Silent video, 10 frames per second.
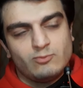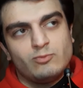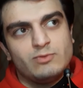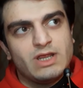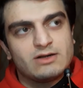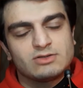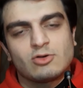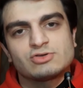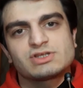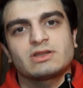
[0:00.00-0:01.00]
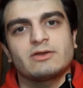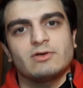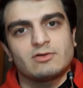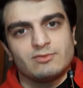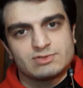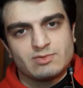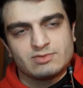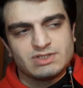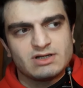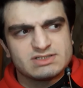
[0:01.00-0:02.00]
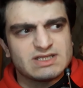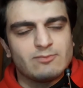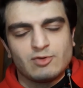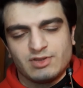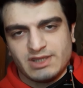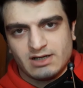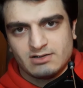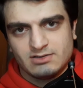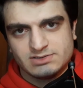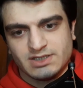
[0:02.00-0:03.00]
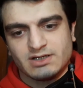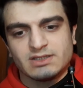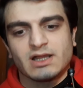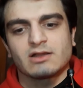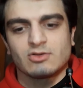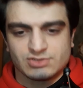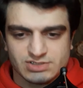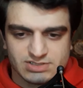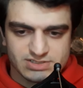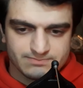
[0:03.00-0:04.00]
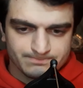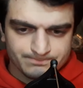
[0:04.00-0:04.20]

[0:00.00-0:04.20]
we are not constantly aware of those memories. They are somewhere there. They are in unconscious,